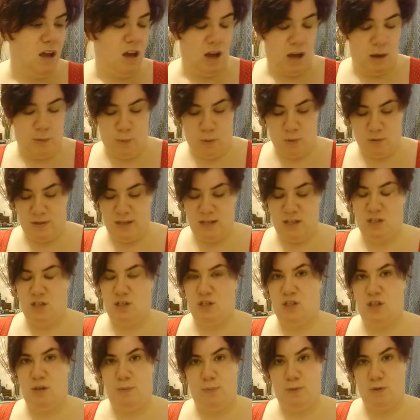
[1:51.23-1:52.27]
I walked into
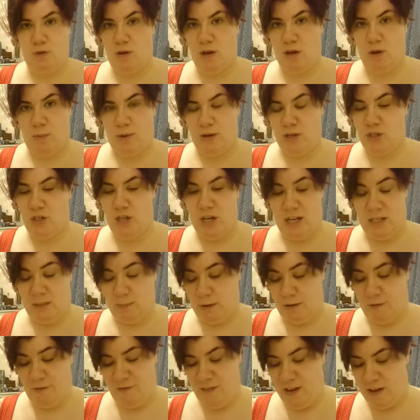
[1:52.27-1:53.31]
Superdrug, which is
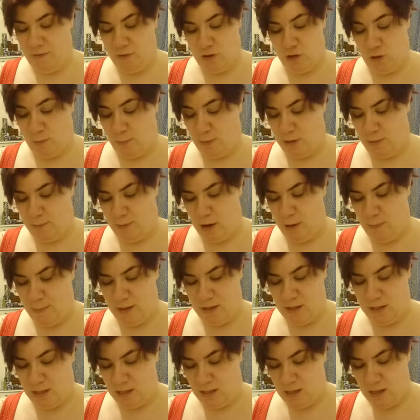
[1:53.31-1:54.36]
my favourite shop at the
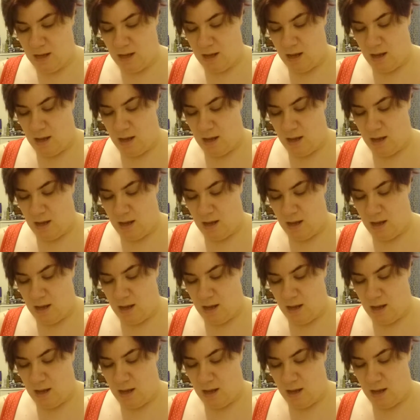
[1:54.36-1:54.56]
moment,